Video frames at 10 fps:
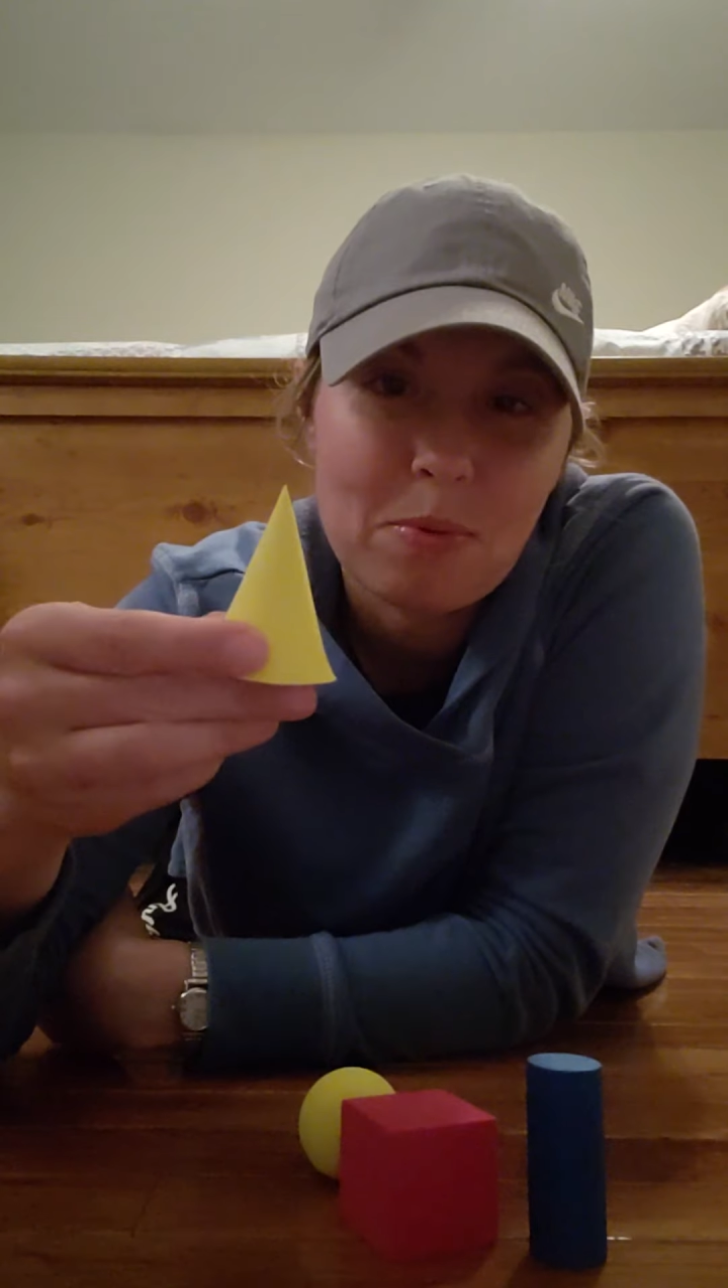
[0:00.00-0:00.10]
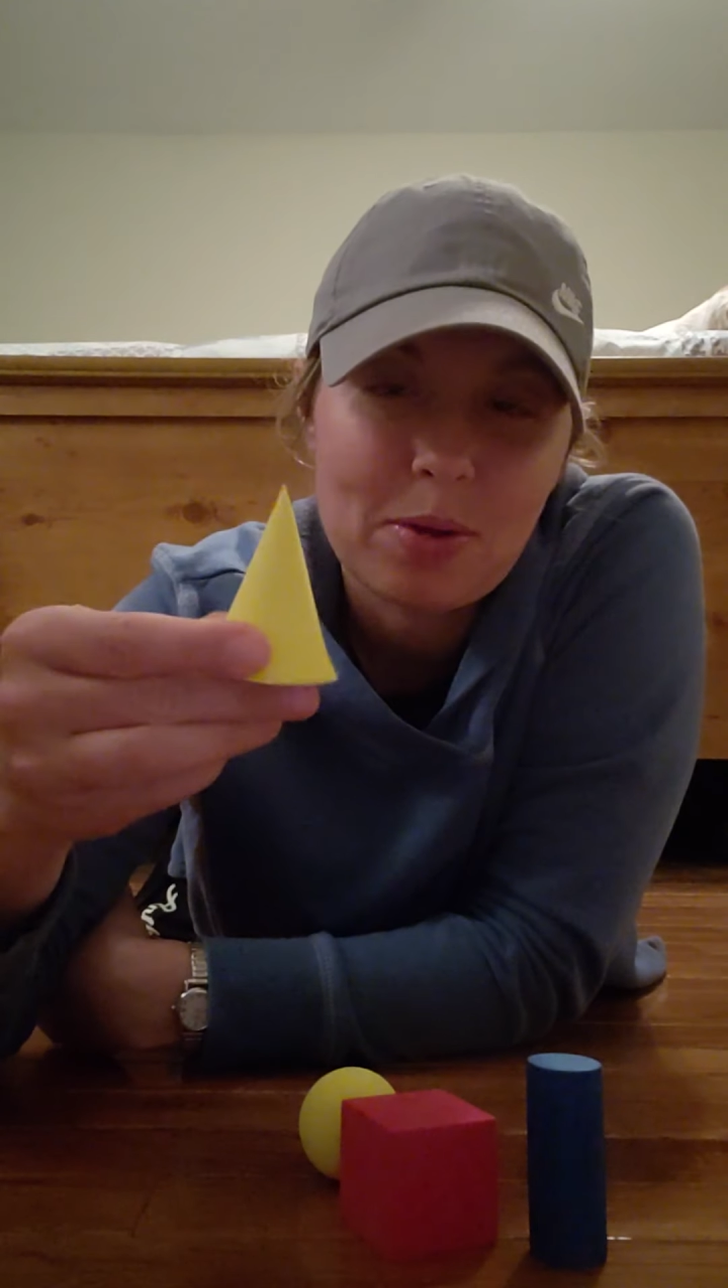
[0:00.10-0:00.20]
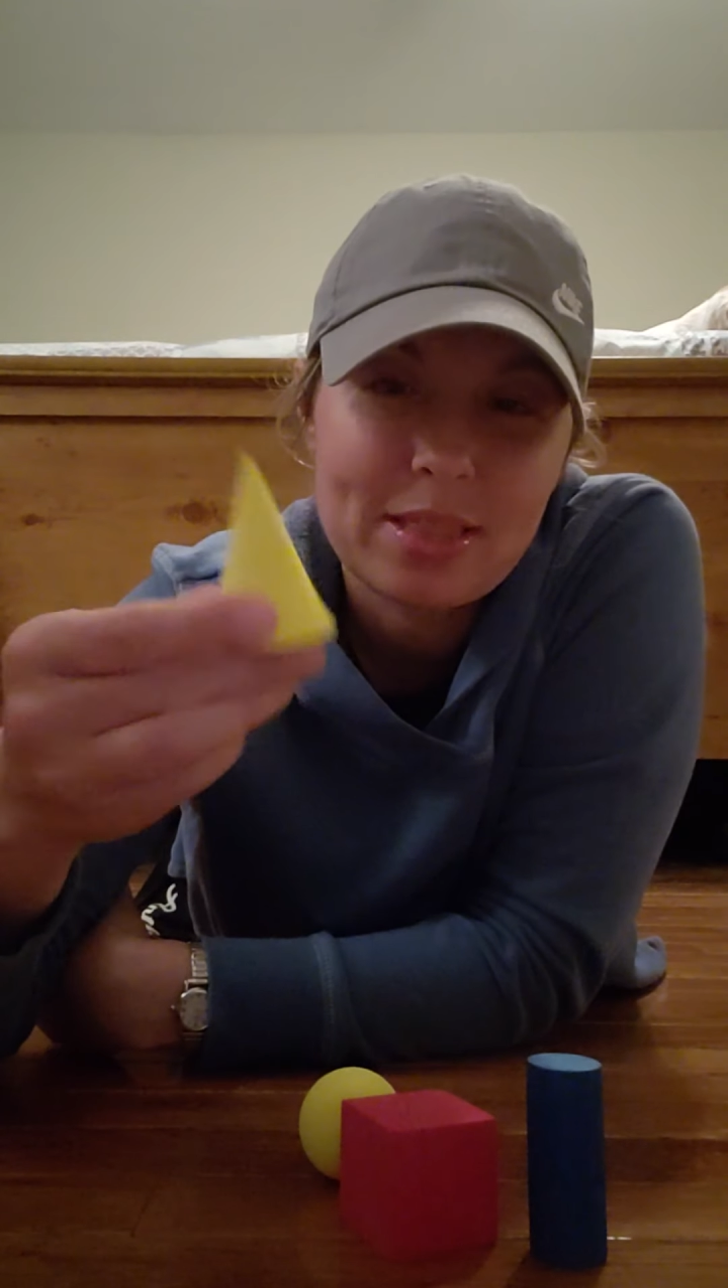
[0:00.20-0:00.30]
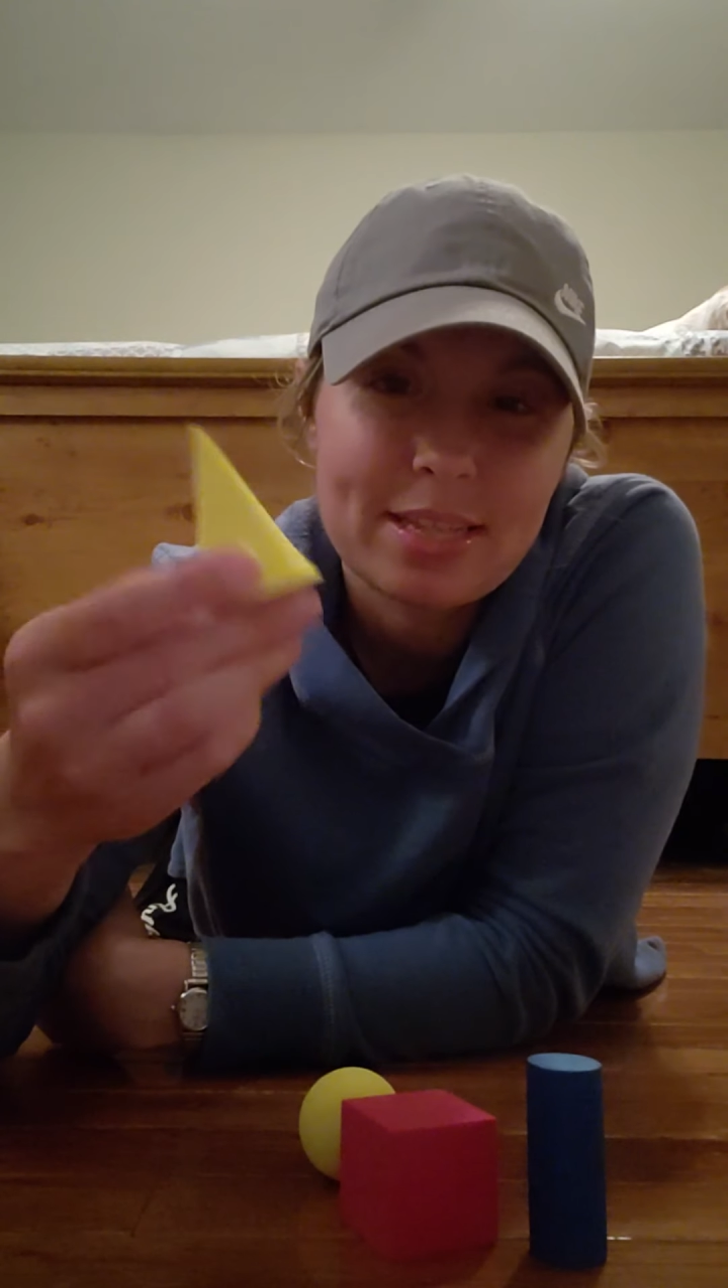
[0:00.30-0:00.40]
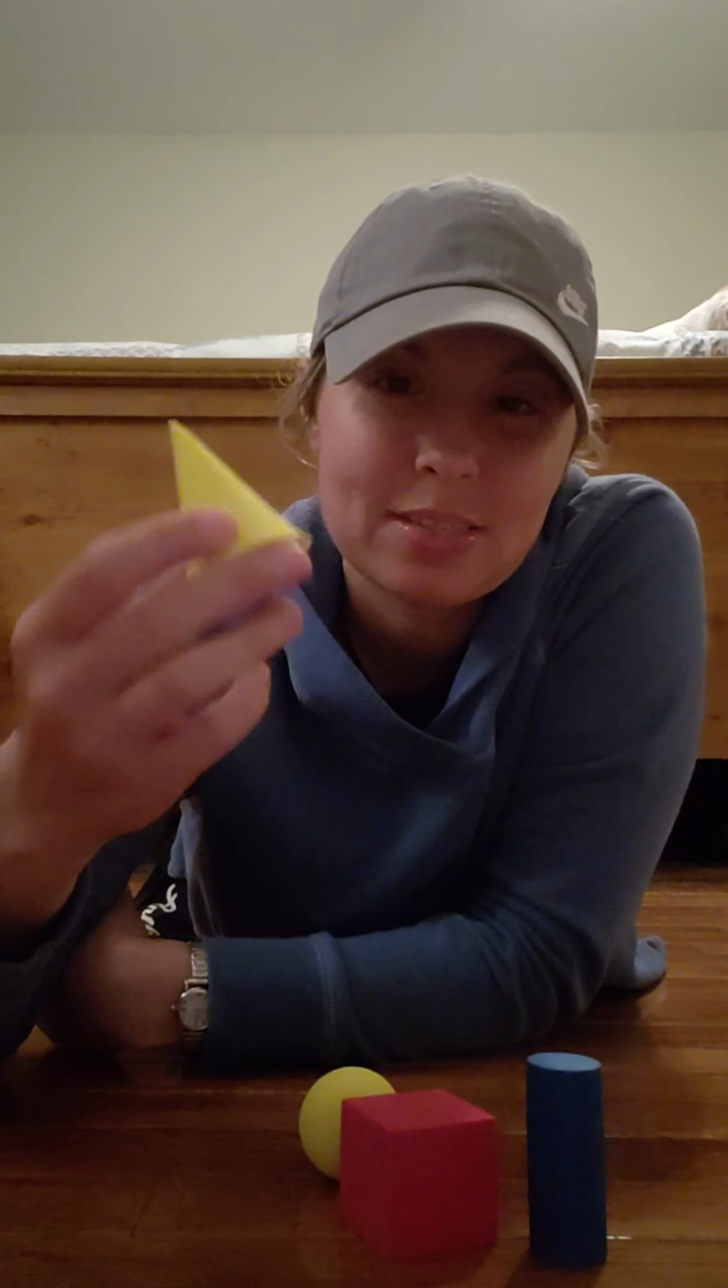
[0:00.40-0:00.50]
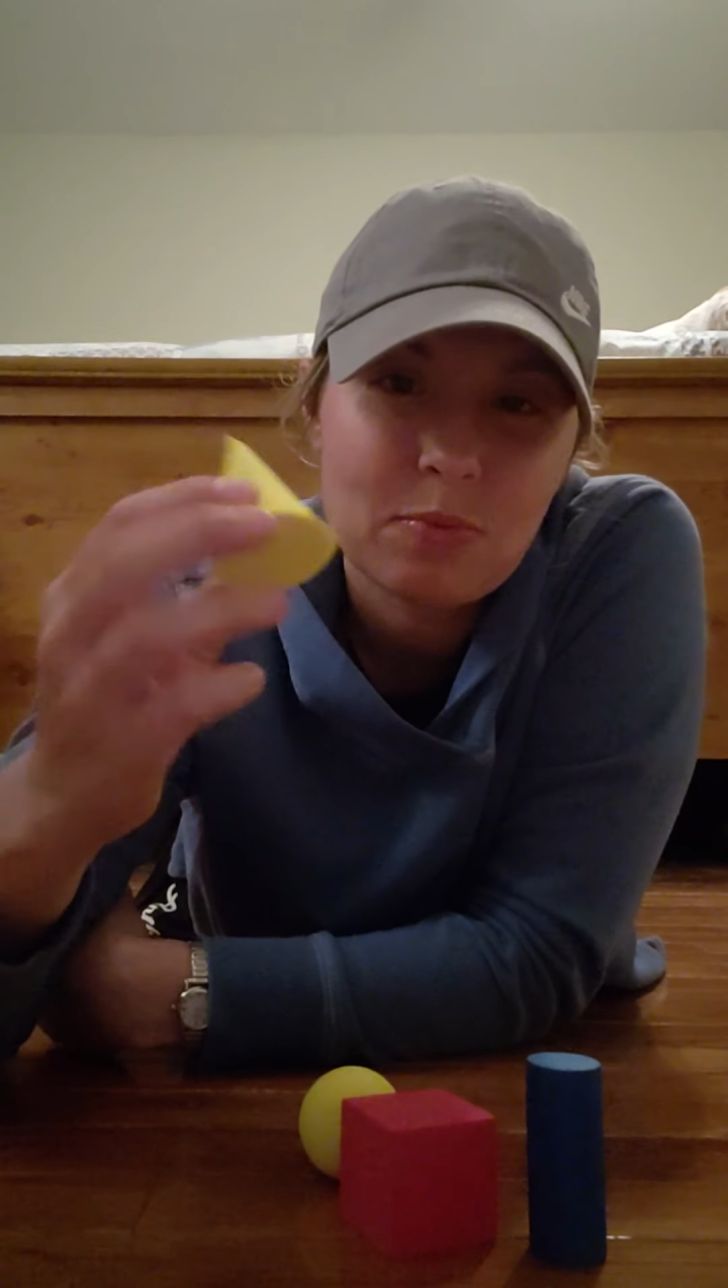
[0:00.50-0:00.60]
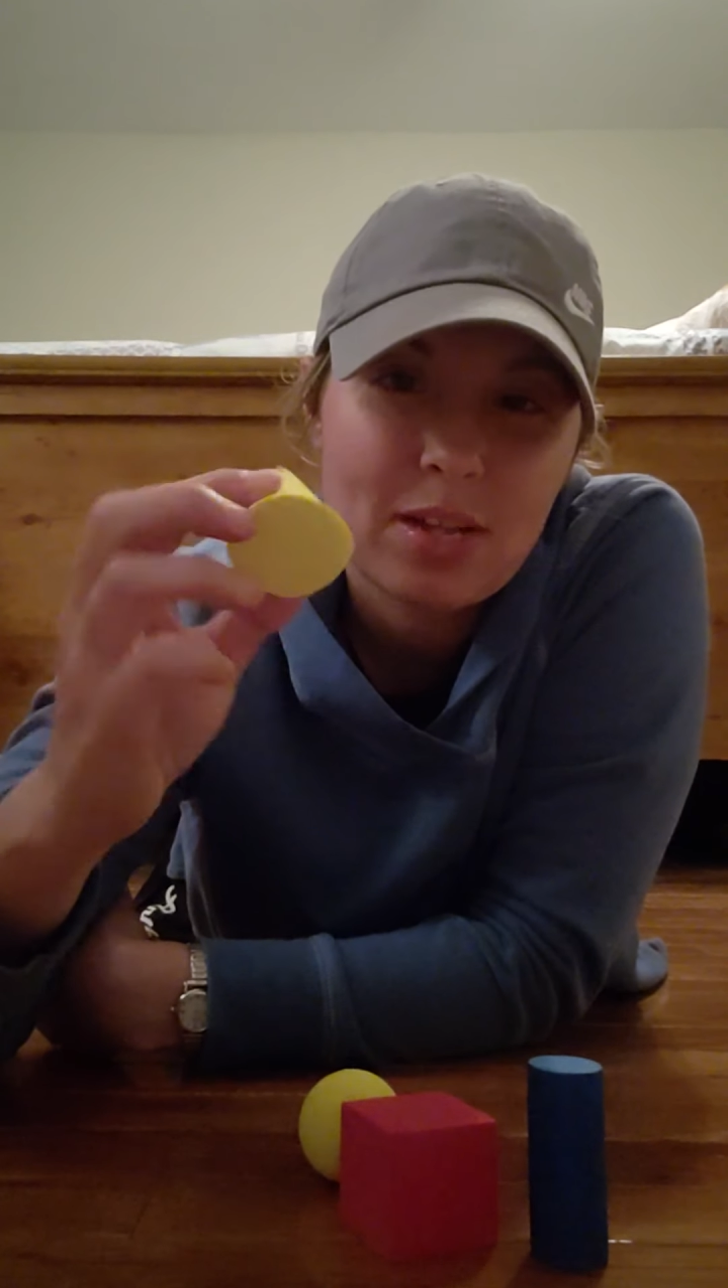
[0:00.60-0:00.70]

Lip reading: what this